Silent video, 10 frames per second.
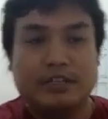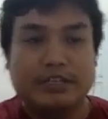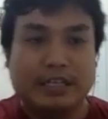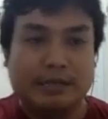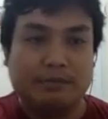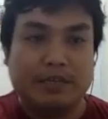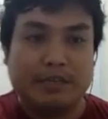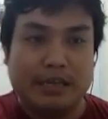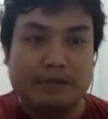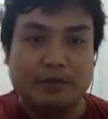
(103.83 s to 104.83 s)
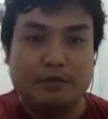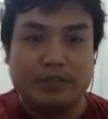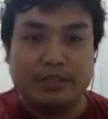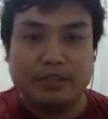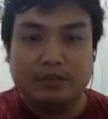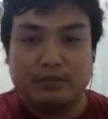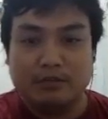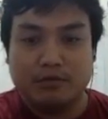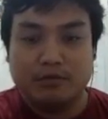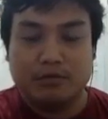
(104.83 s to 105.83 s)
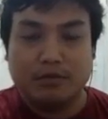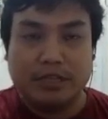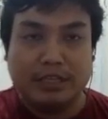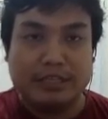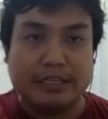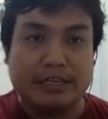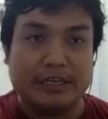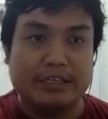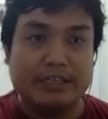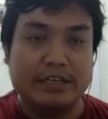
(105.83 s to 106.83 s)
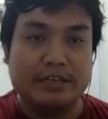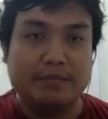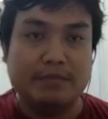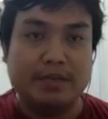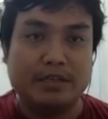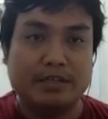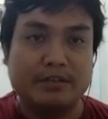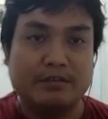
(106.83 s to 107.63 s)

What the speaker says: script that I'm using to resize the image,